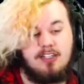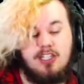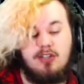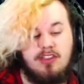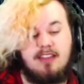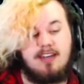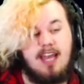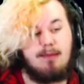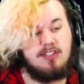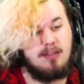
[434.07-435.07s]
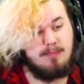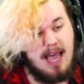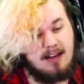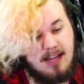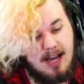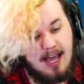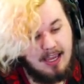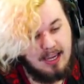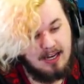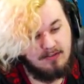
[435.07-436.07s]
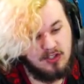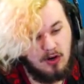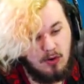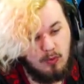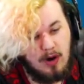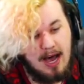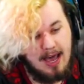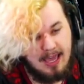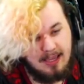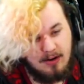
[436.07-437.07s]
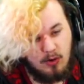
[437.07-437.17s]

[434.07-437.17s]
Do you think the neighbor is a bad guy? And if so, why?